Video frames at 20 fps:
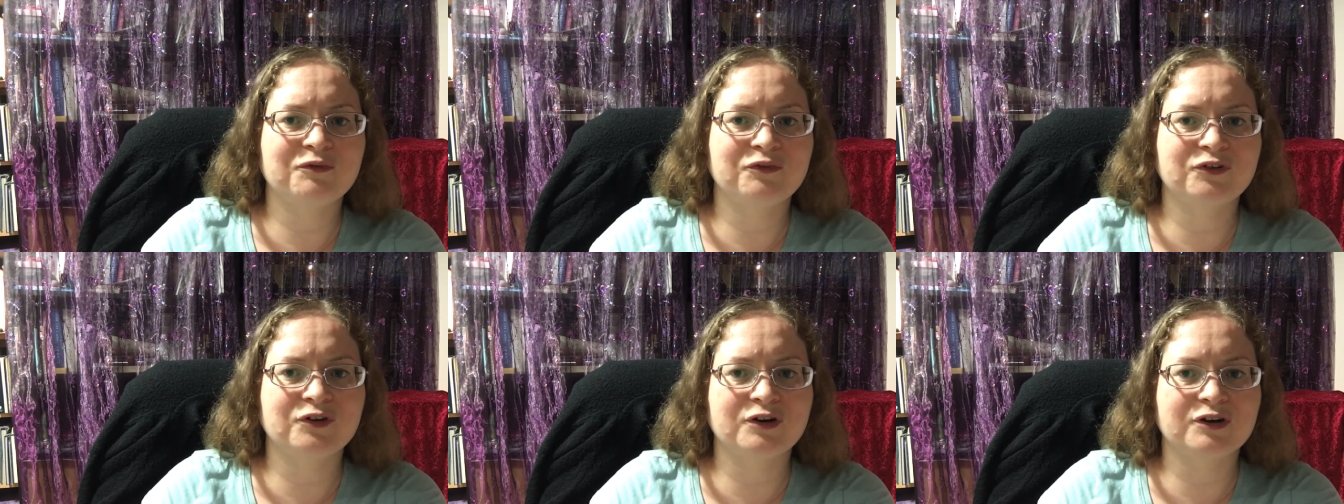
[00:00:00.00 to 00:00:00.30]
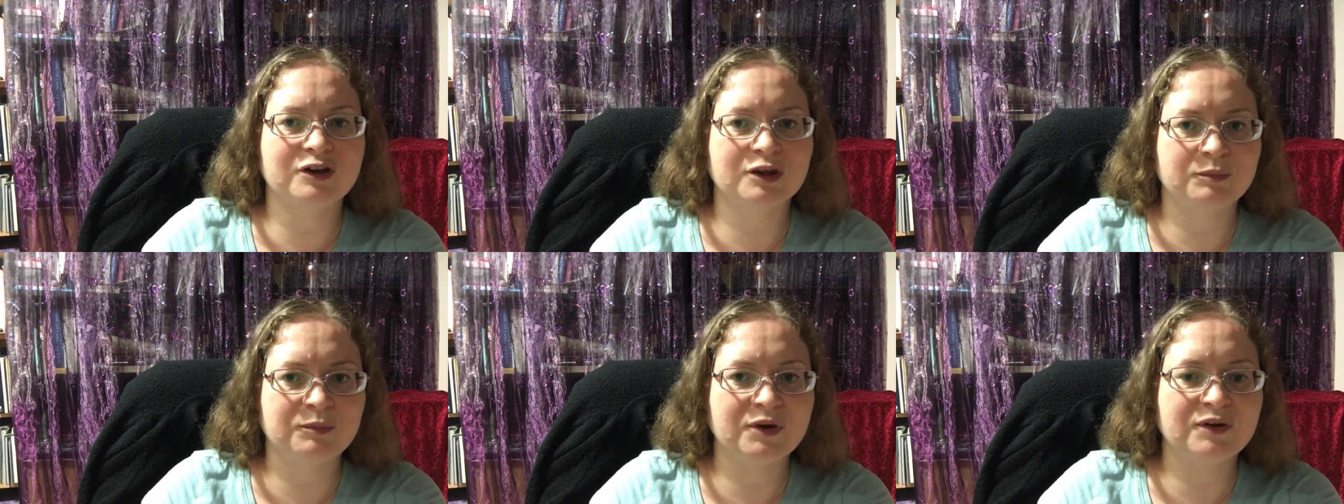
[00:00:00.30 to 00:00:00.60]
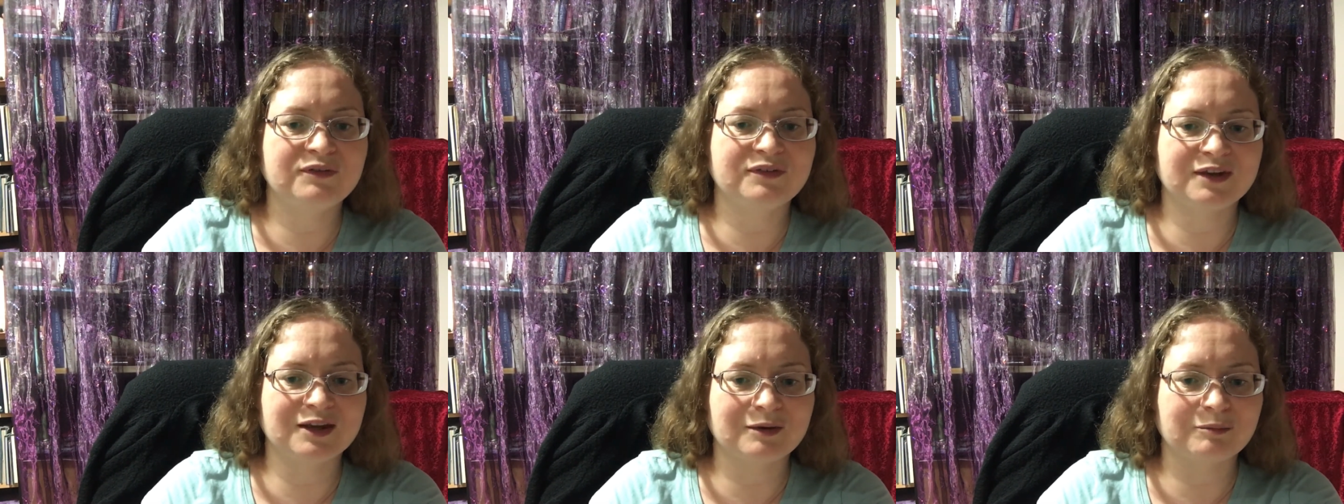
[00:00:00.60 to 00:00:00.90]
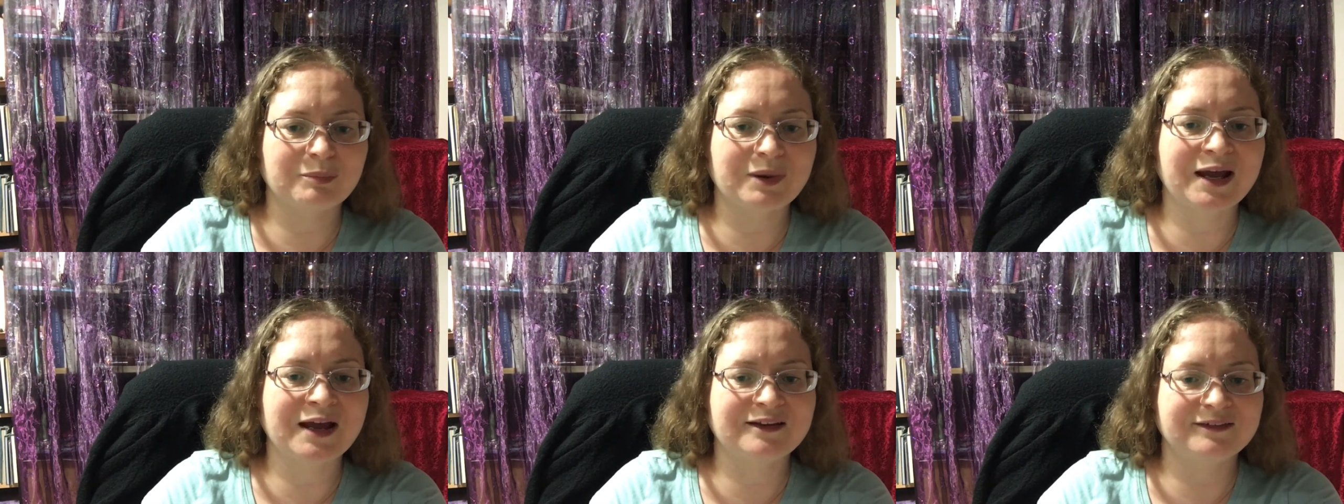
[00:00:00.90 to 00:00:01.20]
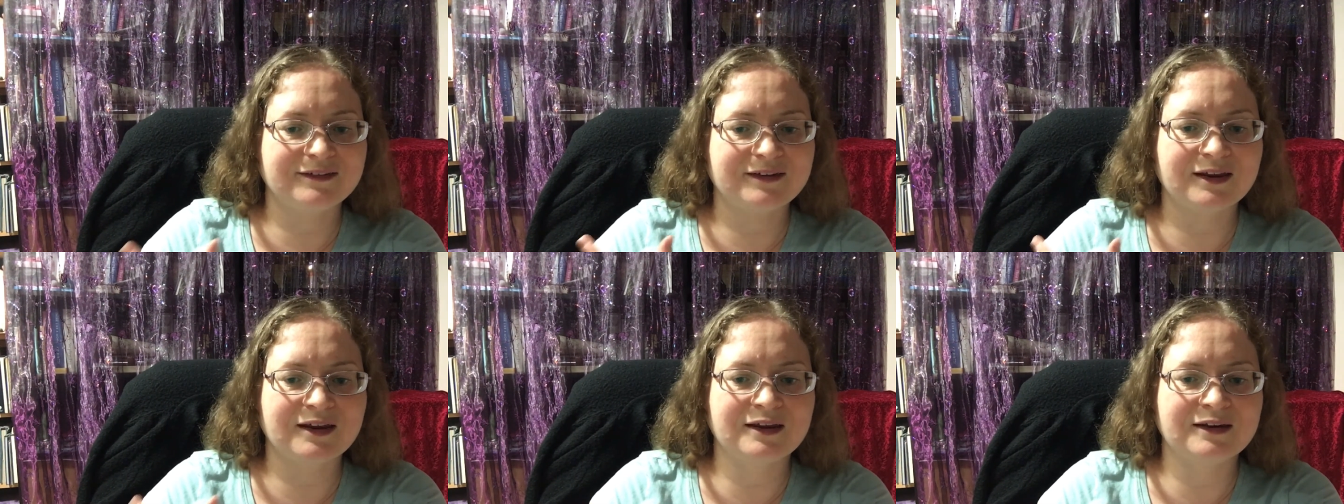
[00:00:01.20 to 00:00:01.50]
for commuting,
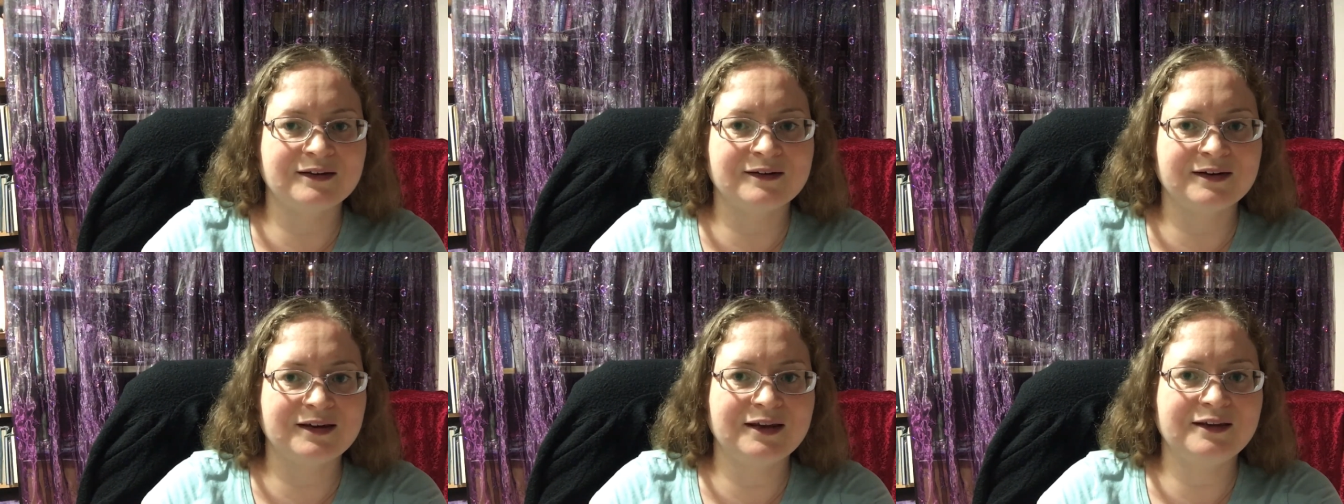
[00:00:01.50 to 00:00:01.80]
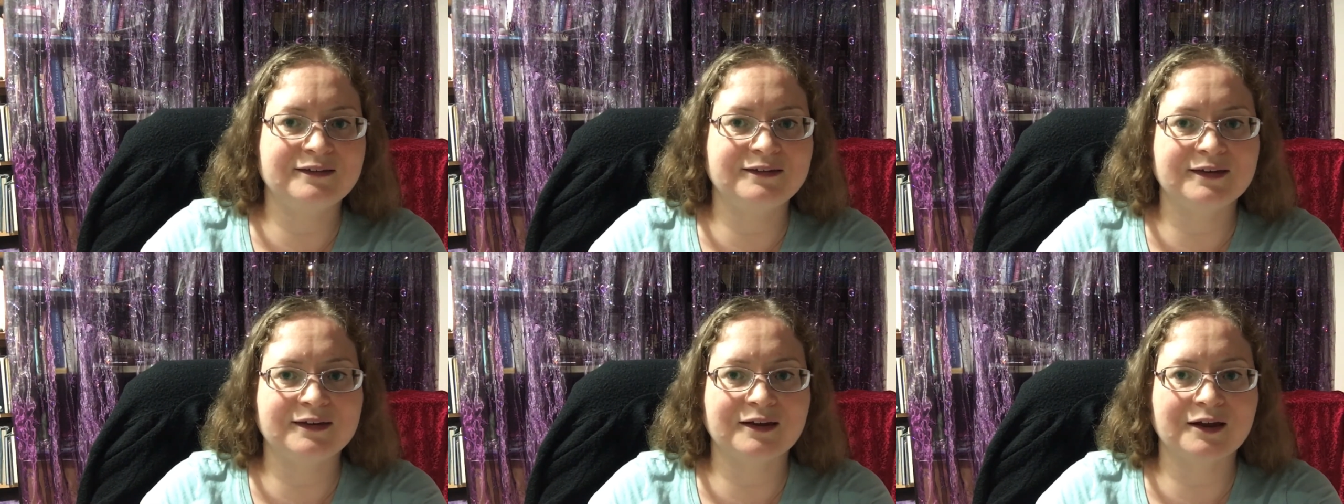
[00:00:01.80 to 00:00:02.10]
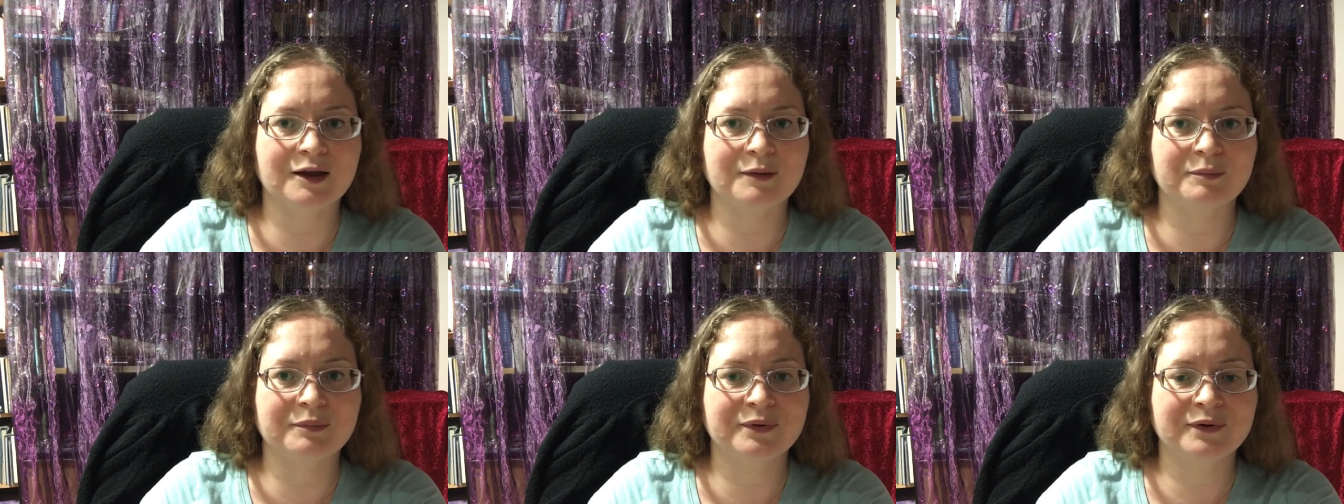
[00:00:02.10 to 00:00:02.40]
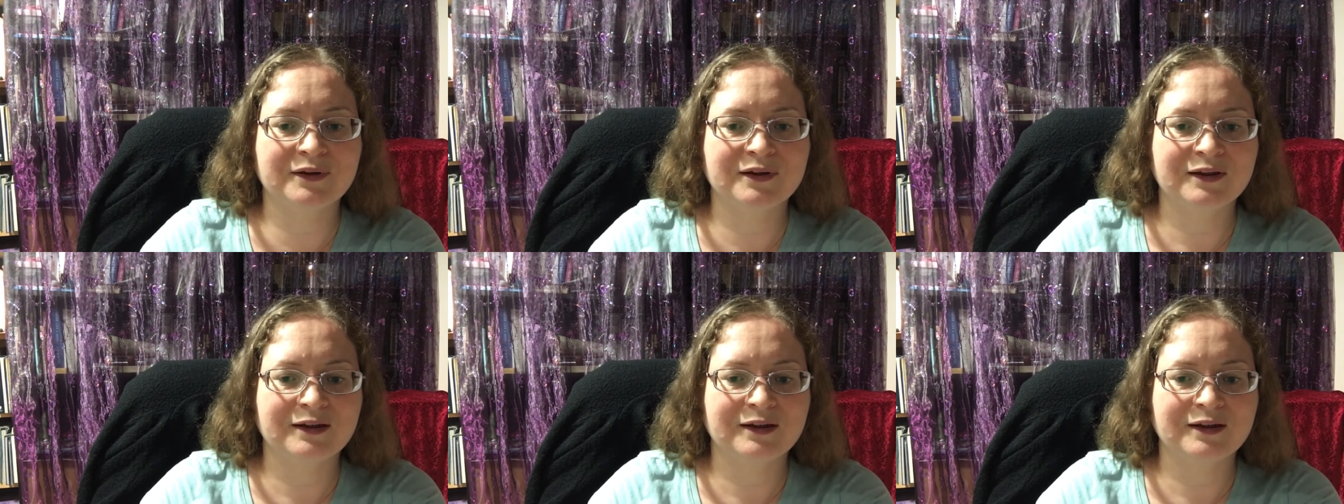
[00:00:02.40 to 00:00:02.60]
padding in and eating up